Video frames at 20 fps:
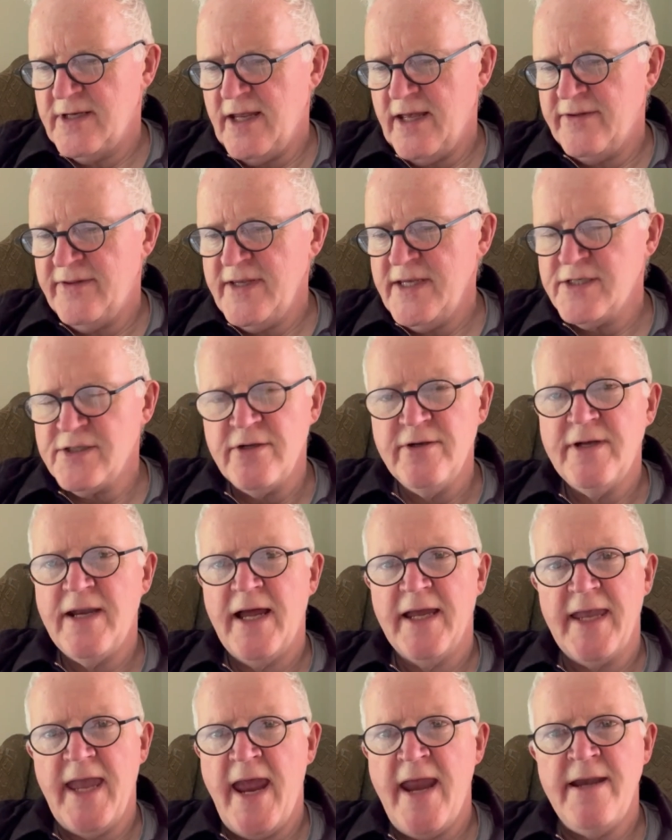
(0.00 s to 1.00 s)
think it's
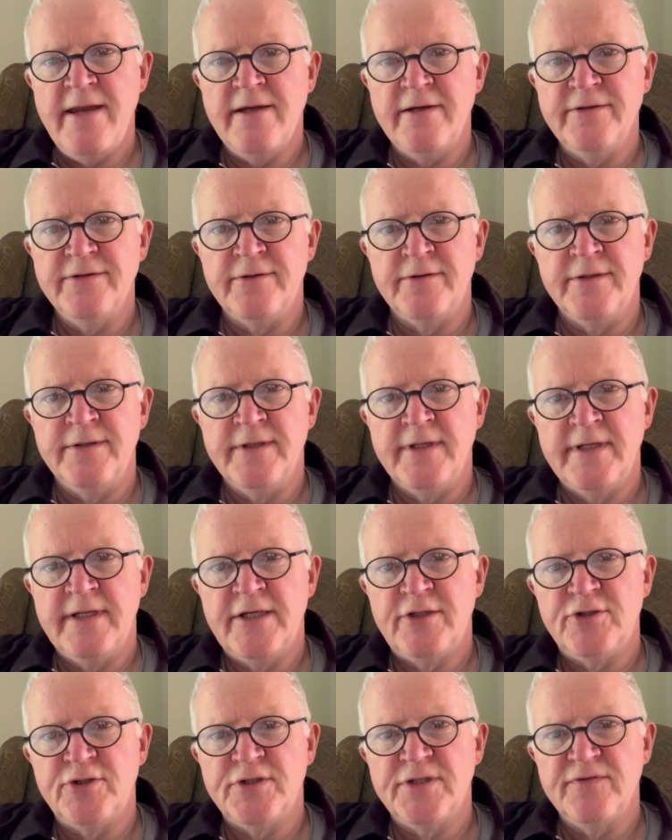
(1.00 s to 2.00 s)
unlike any other in the
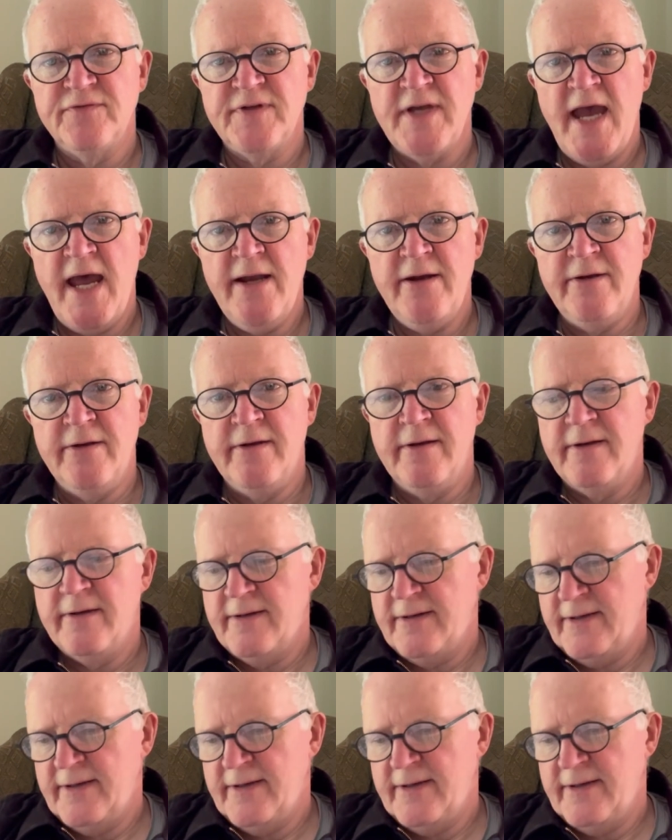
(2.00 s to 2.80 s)
alliterative canon.